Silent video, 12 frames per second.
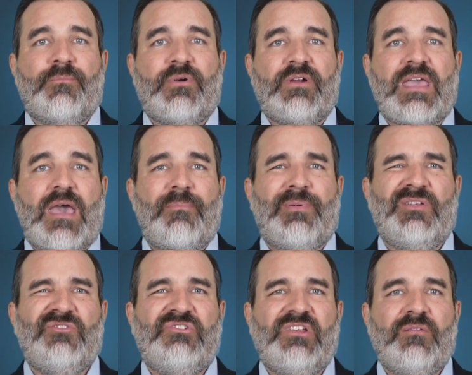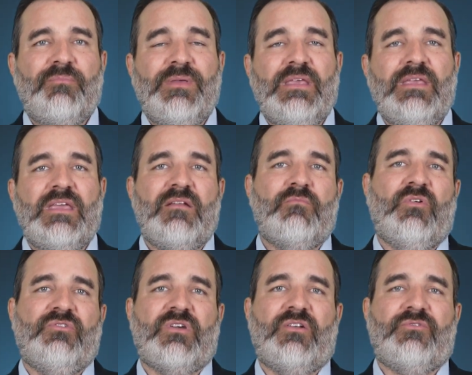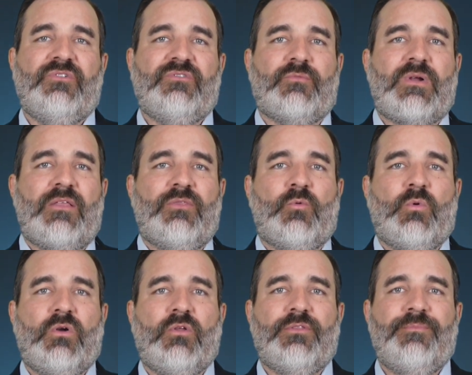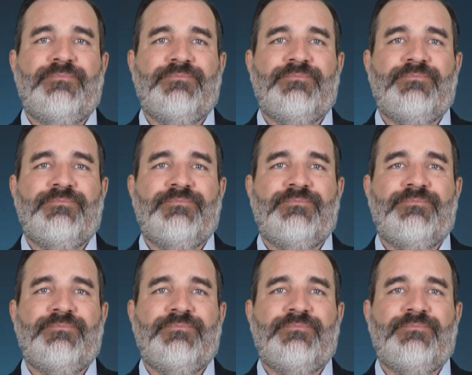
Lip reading: per capita GDP in most countries around the world.